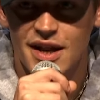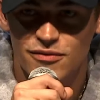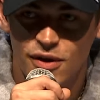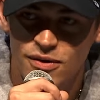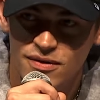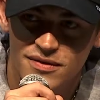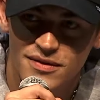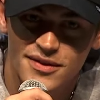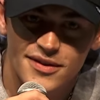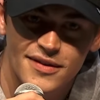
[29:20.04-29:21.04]
role.
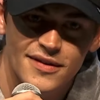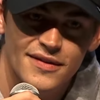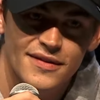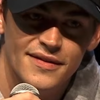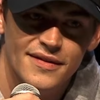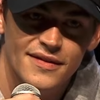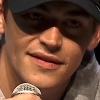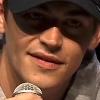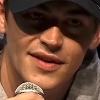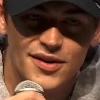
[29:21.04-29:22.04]

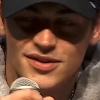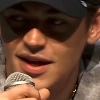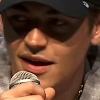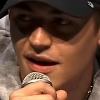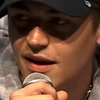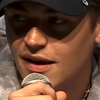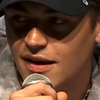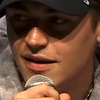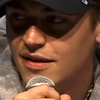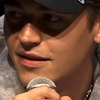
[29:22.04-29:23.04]
And I was like, oh.
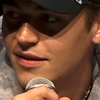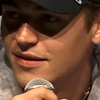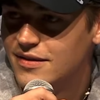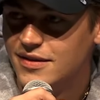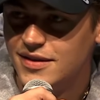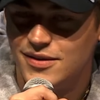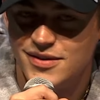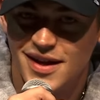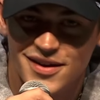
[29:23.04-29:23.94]
He was like,